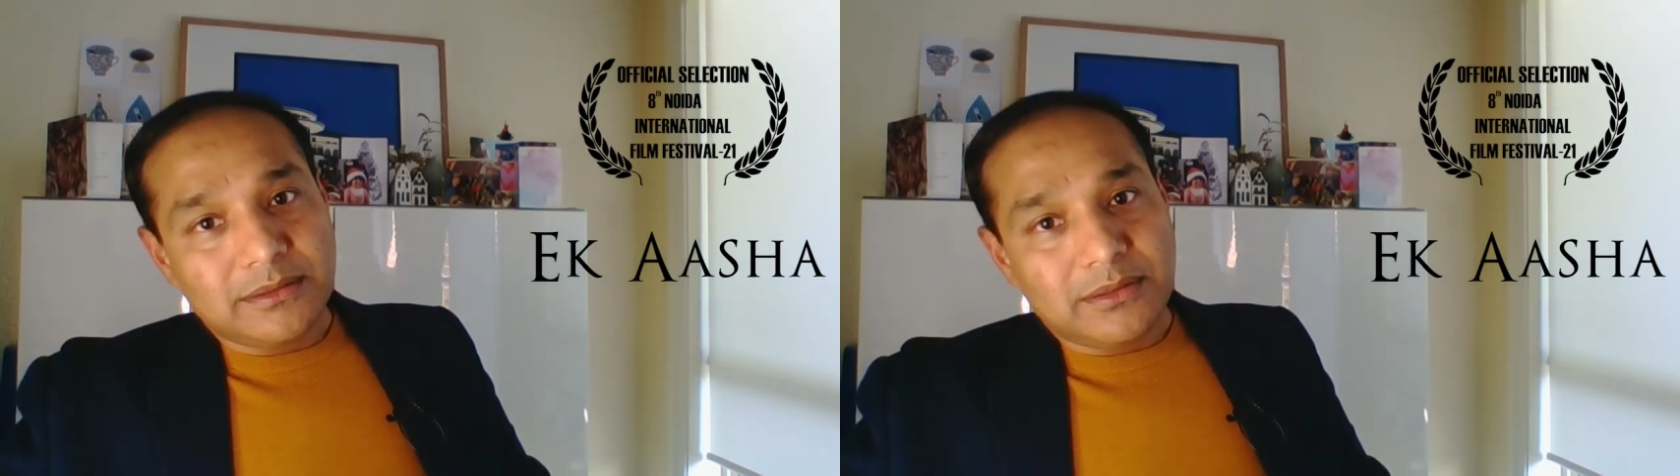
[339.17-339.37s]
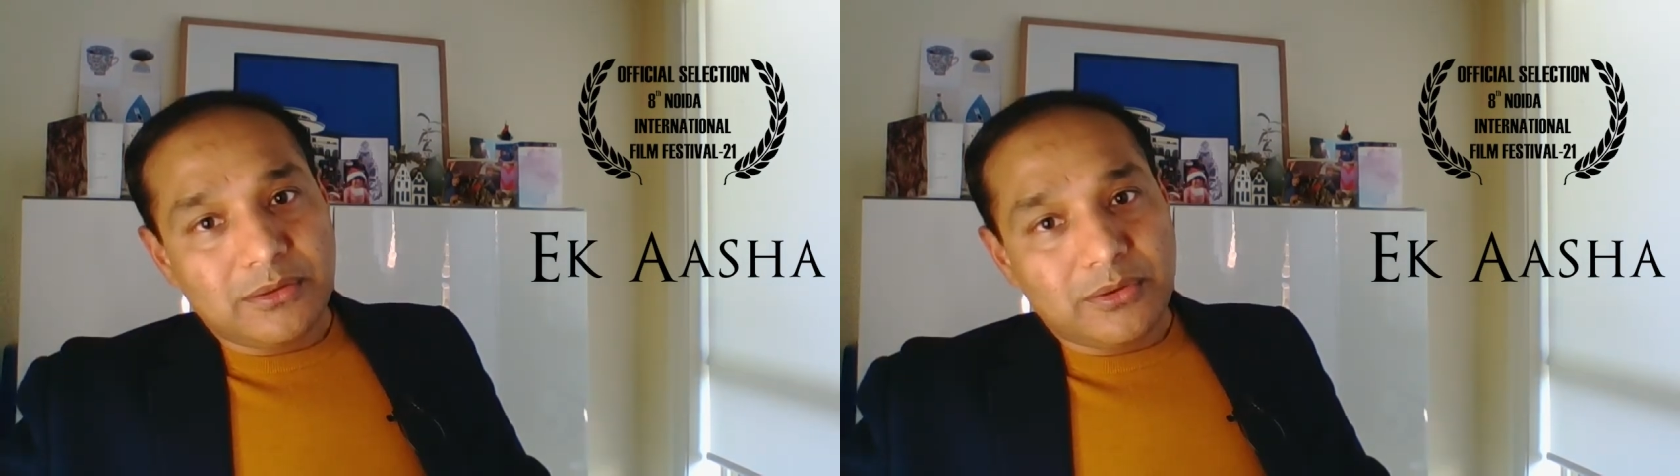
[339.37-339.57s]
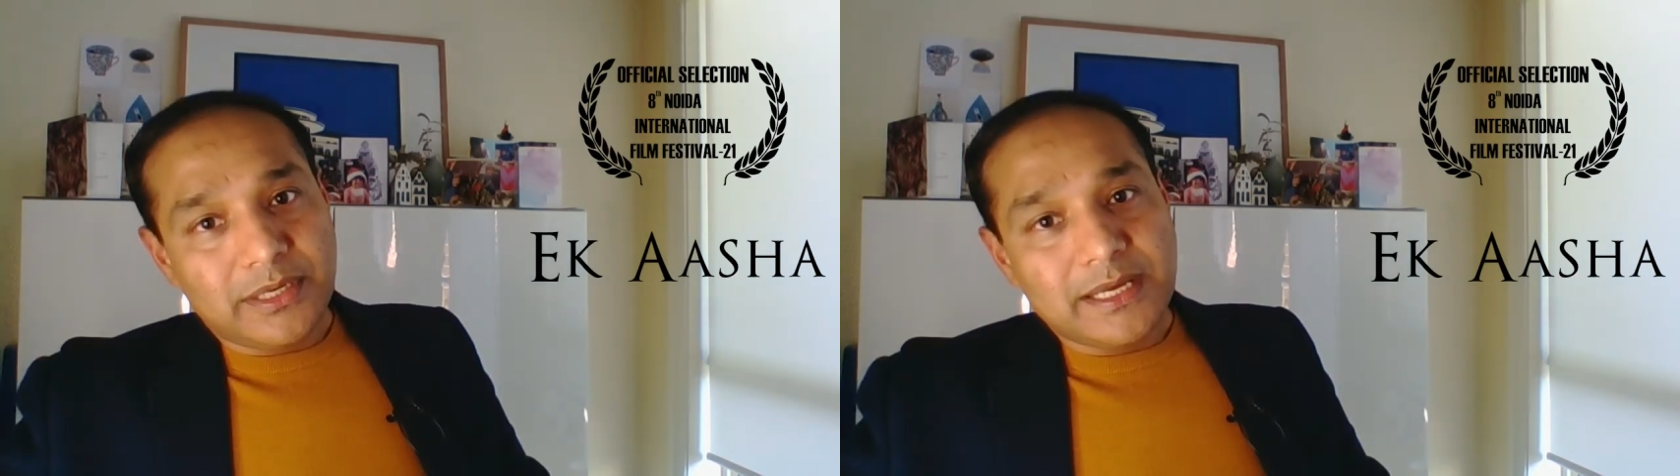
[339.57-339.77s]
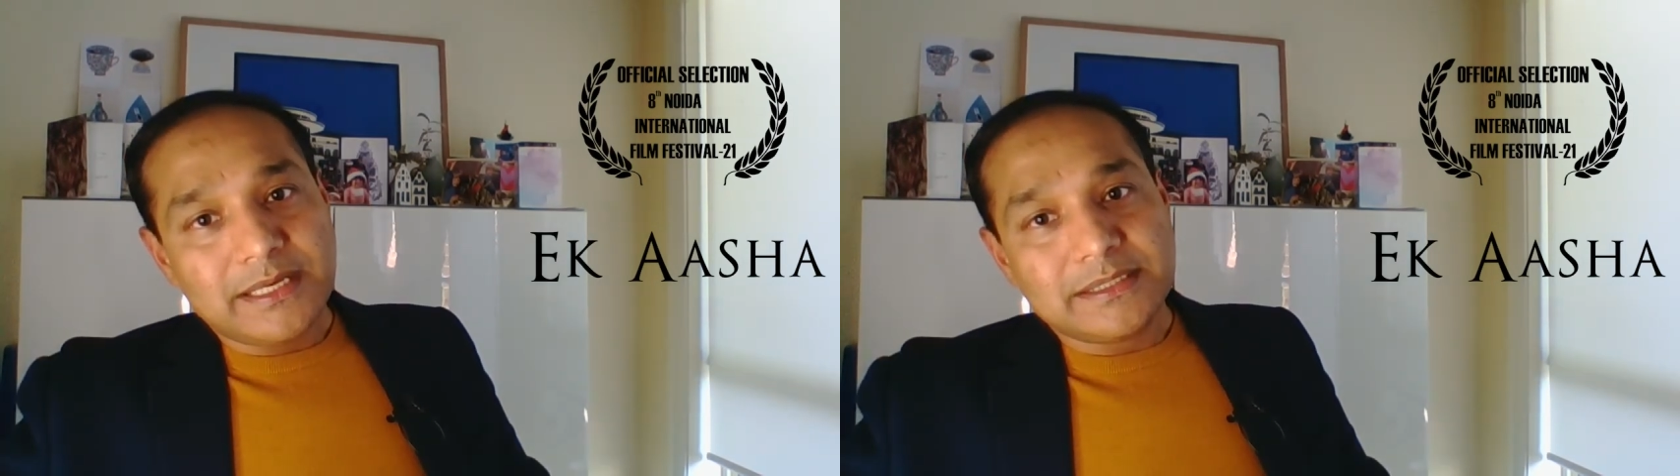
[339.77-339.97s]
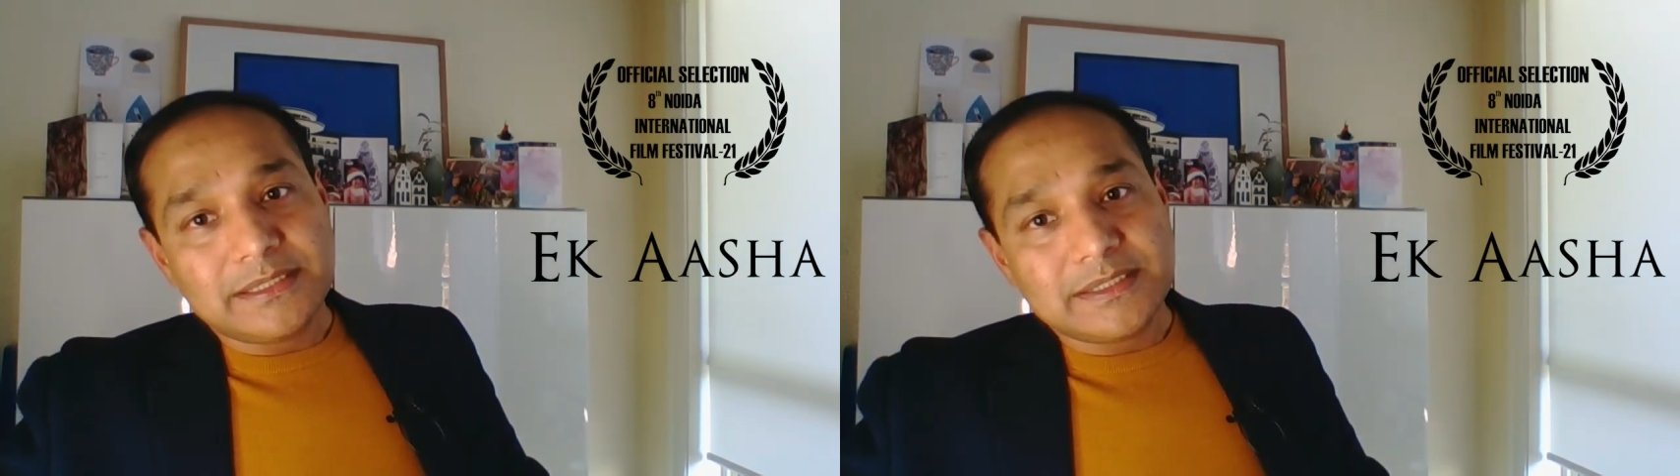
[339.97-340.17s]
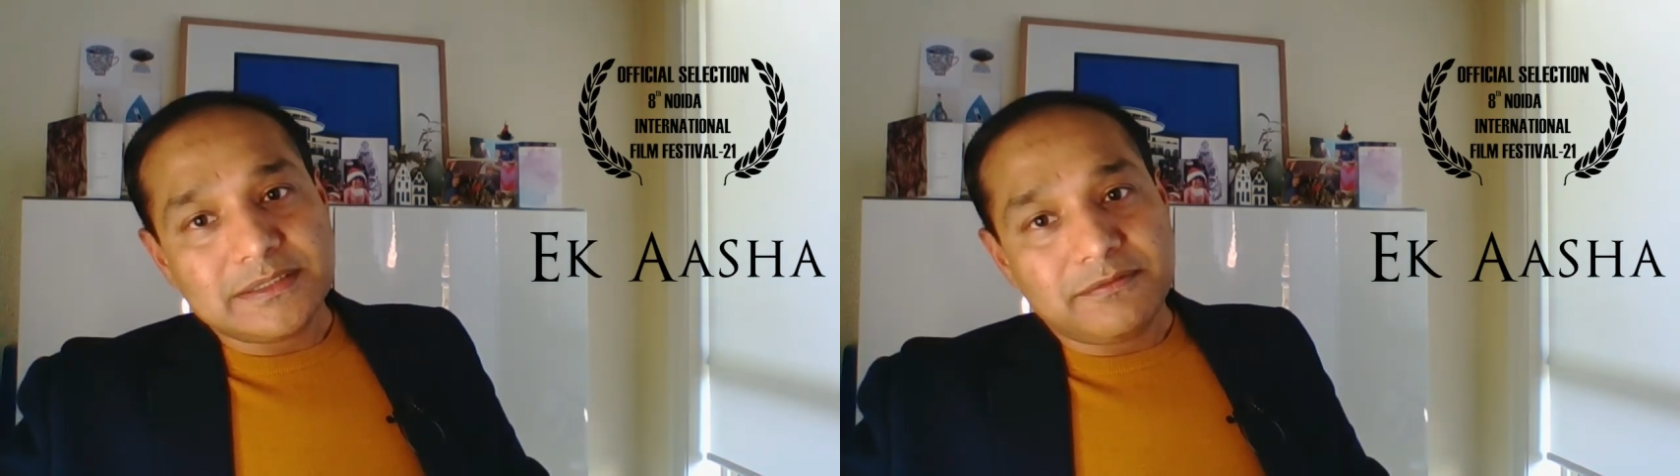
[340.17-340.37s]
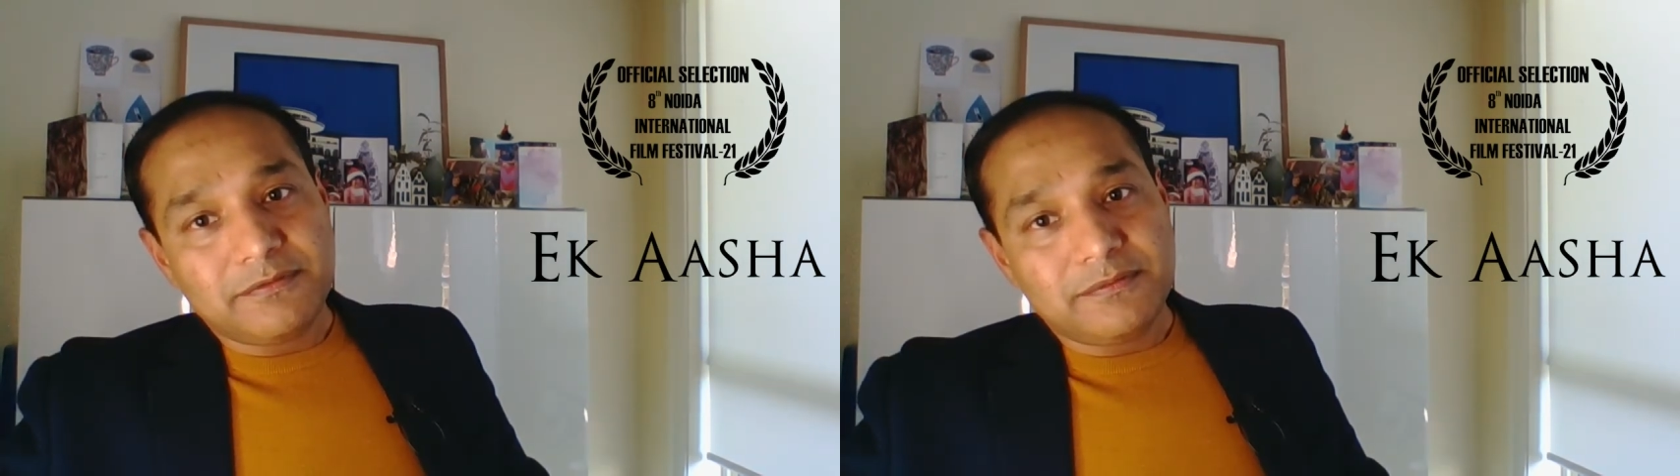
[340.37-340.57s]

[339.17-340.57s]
Noida International Film